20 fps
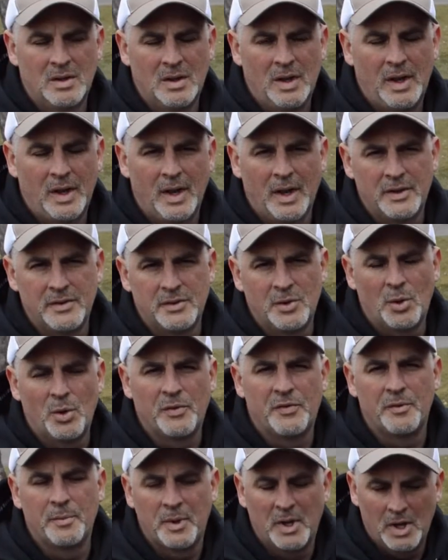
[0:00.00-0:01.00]
Hey guys, Tony
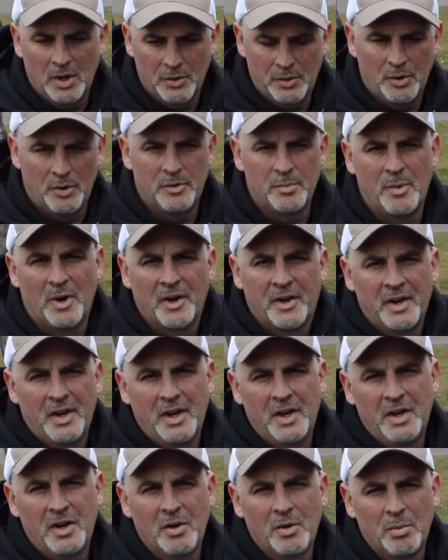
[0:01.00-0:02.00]
from Get Outdoors
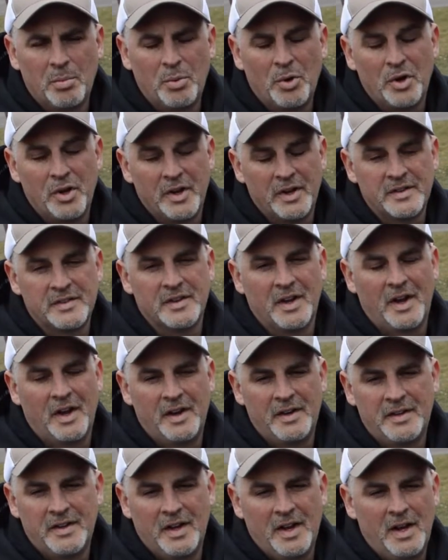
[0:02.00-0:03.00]
Marketing here. We're pretty
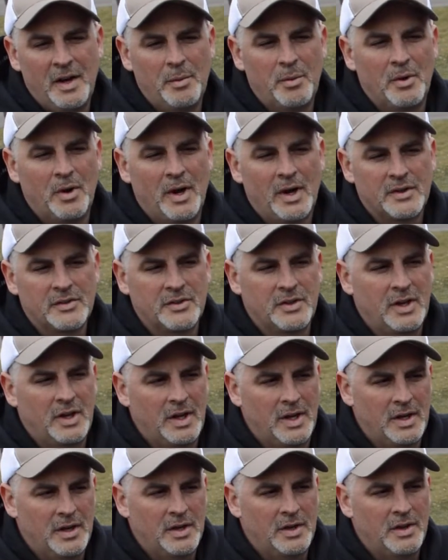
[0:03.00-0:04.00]
excited today. We're
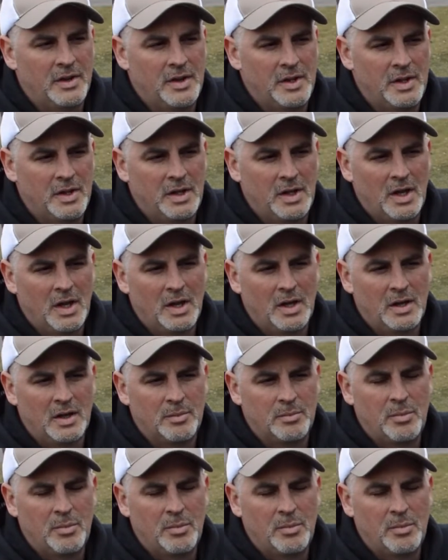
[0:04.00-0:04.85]
actually in the